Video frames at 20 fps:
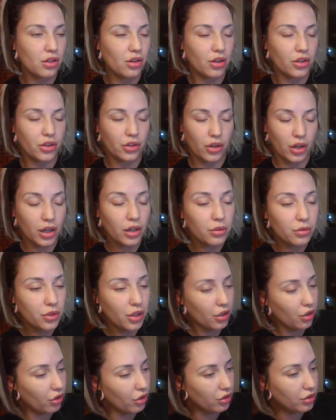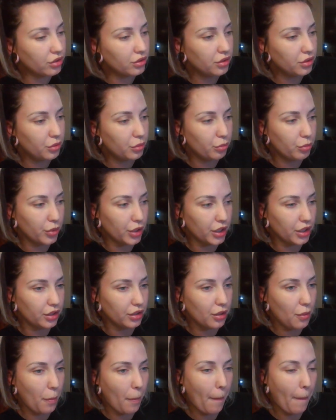on the ground at all, but,
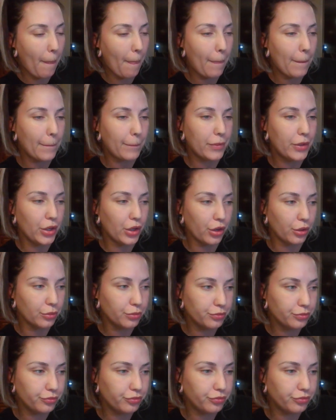you know,